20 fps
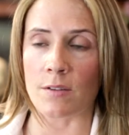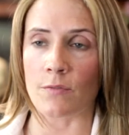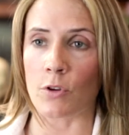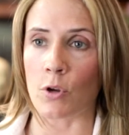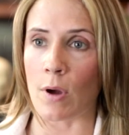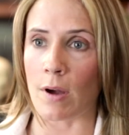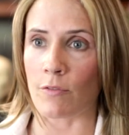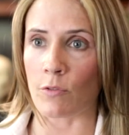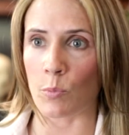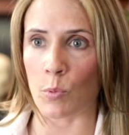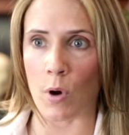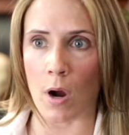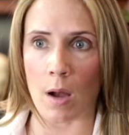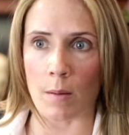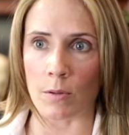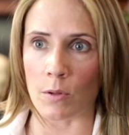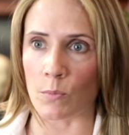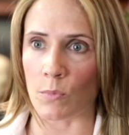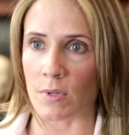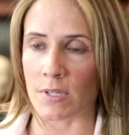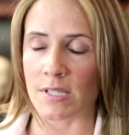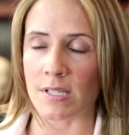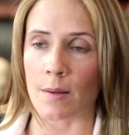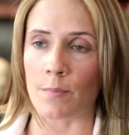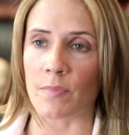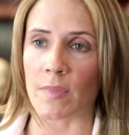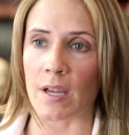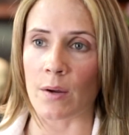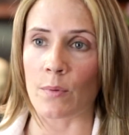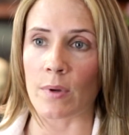if you have a problem with
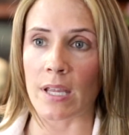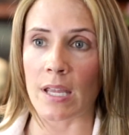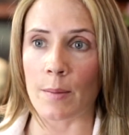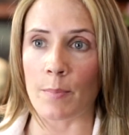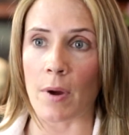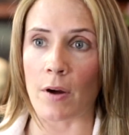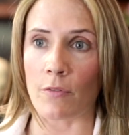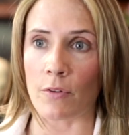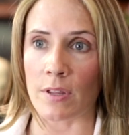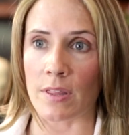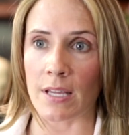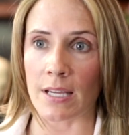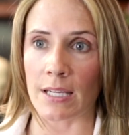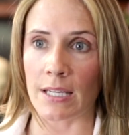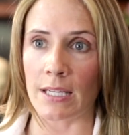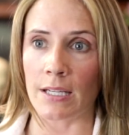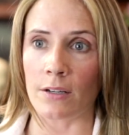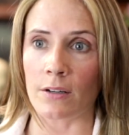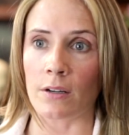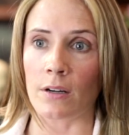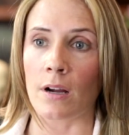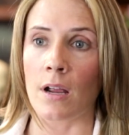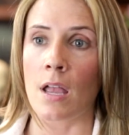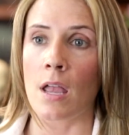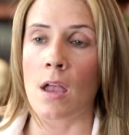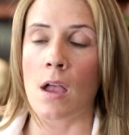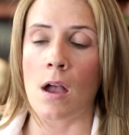something. We keep everything here.